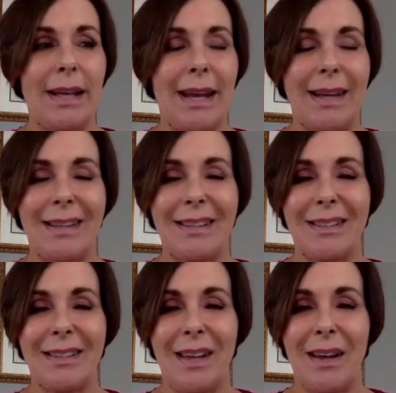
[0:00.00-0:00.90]
and
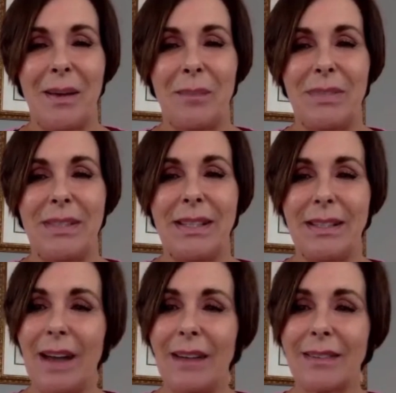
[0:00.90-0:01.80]
did
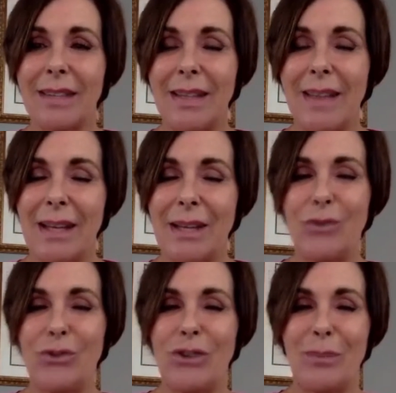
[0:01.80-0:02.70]
not see that
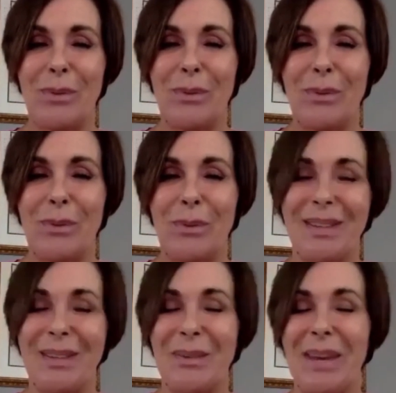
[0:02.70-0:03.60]
huge jump in rates that
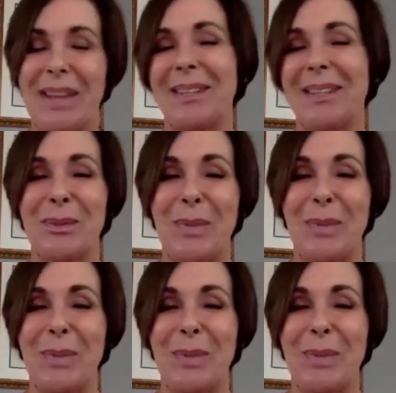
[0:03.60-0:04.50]
we
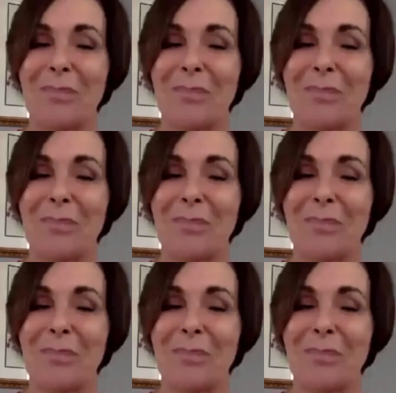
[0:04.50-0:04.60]
anticipated.